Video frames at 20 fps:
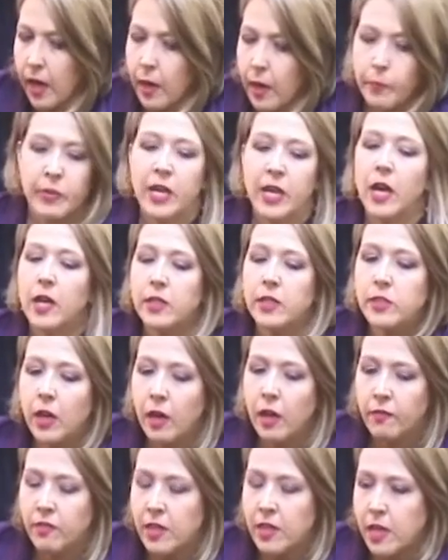because
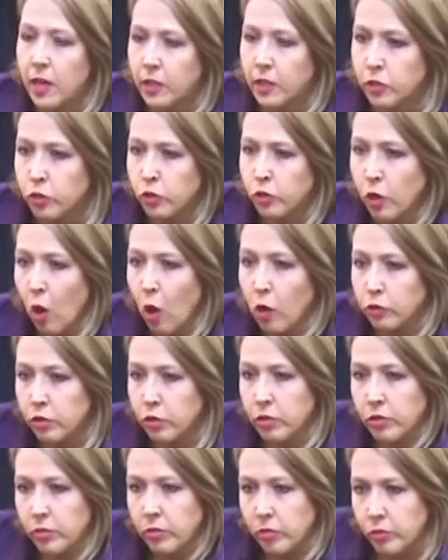of the assault
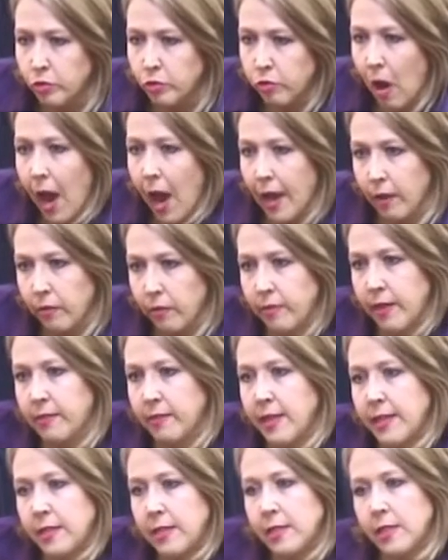trial that
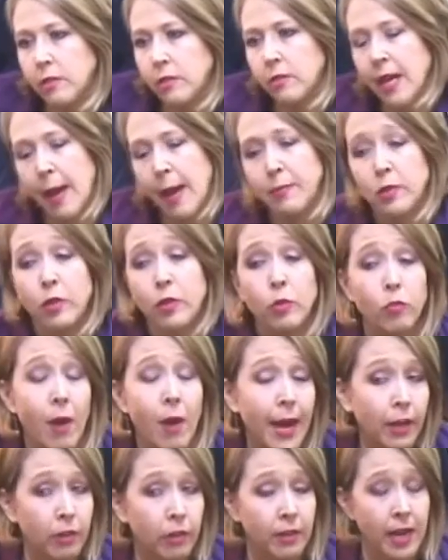they still kept on the
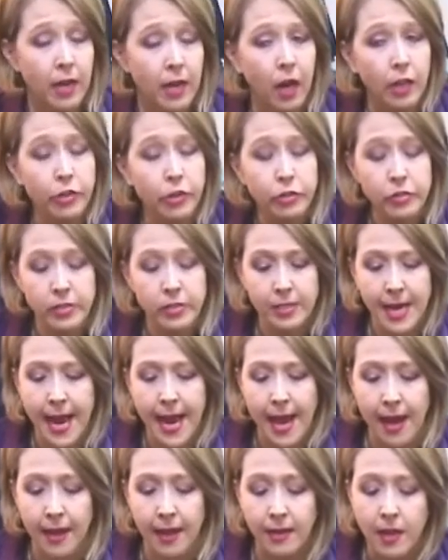record, and
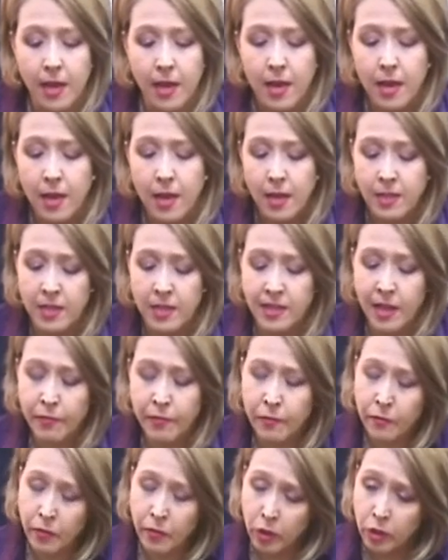understand that they
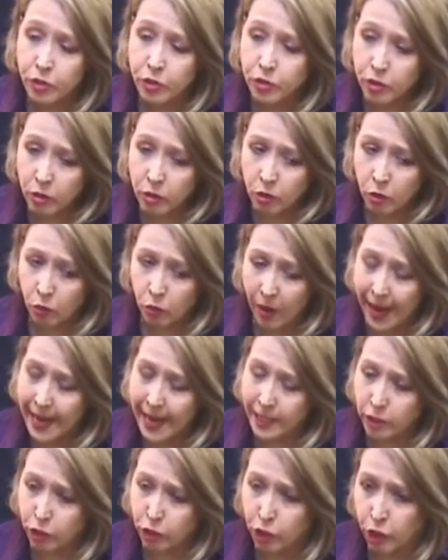first
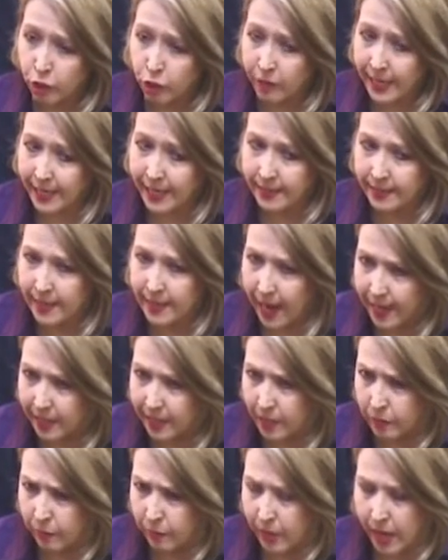grand jury
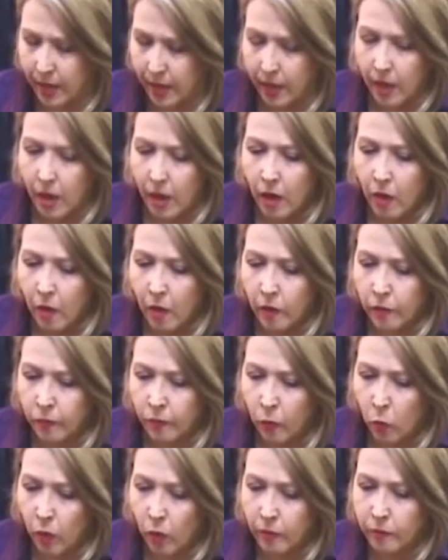indicted me
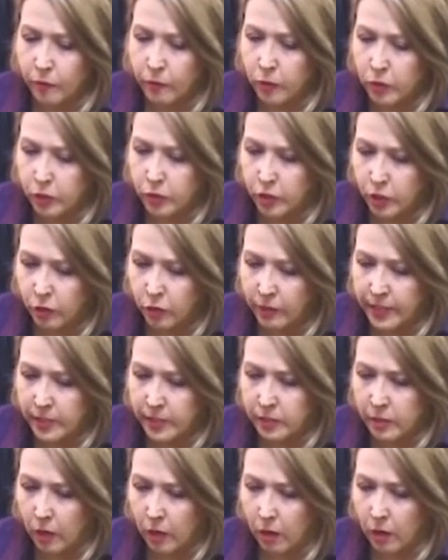for first-degree
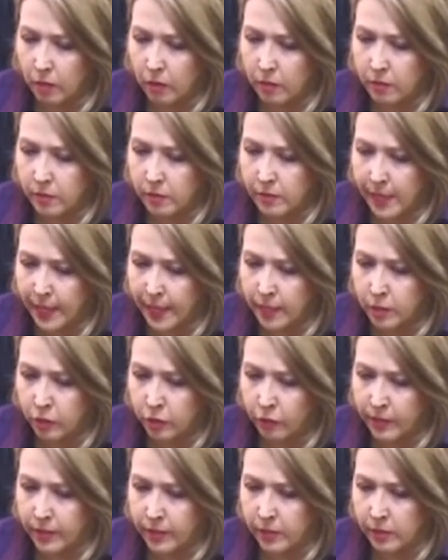assault,
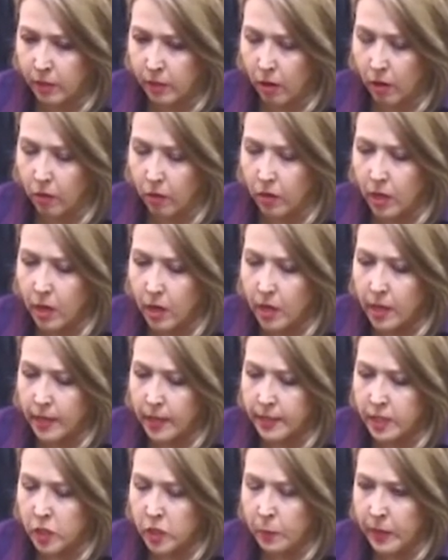second-degree assault,
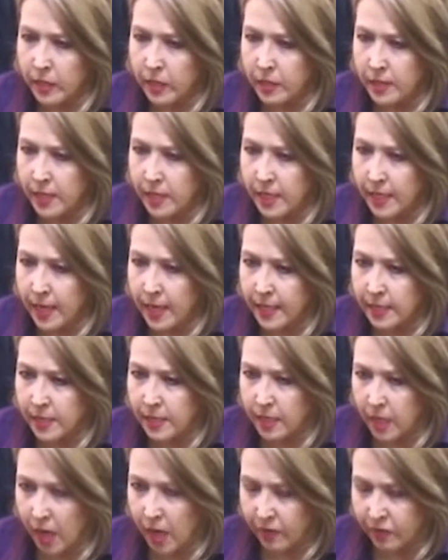conspiracy against
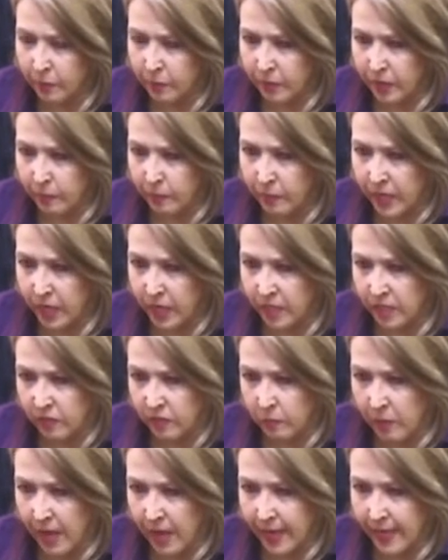the government because
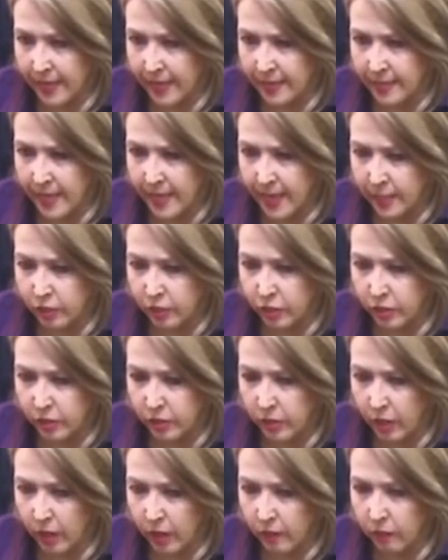of my
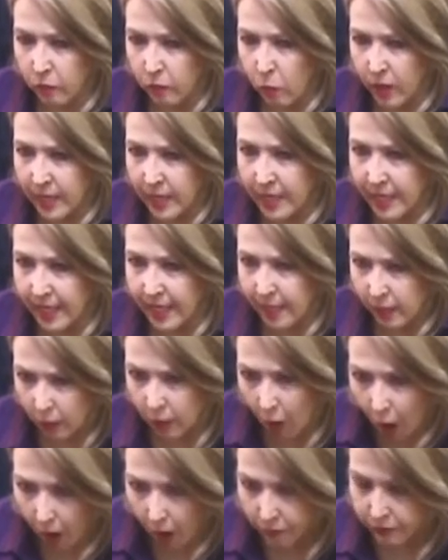intentions of wanting to kill
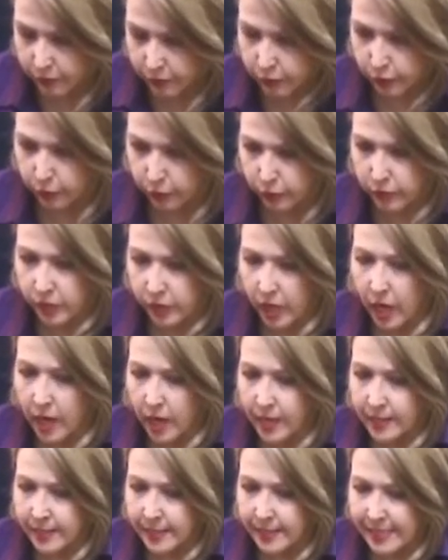officers,
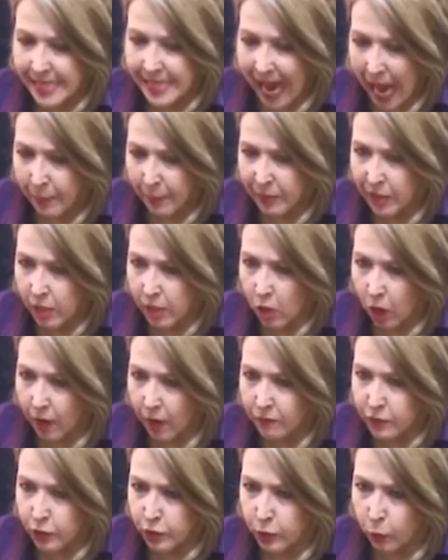stabbing the
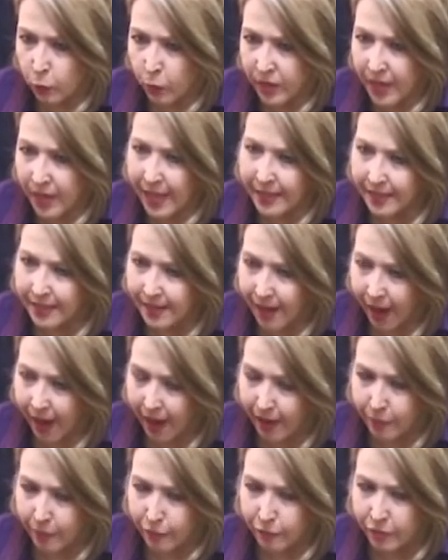officer with a
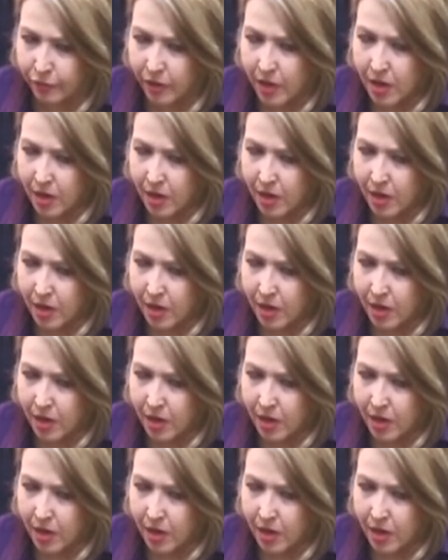knife,